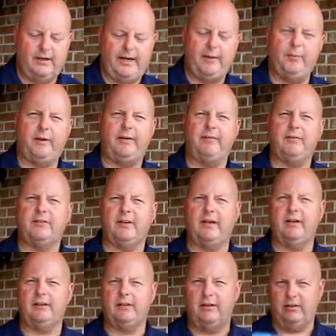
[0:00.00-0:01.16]
I would even say
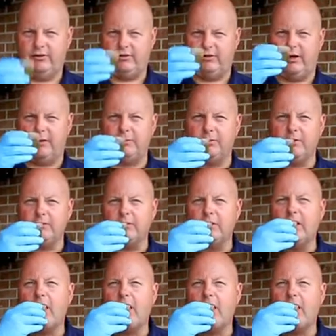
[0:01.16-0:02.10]
it's shot approved.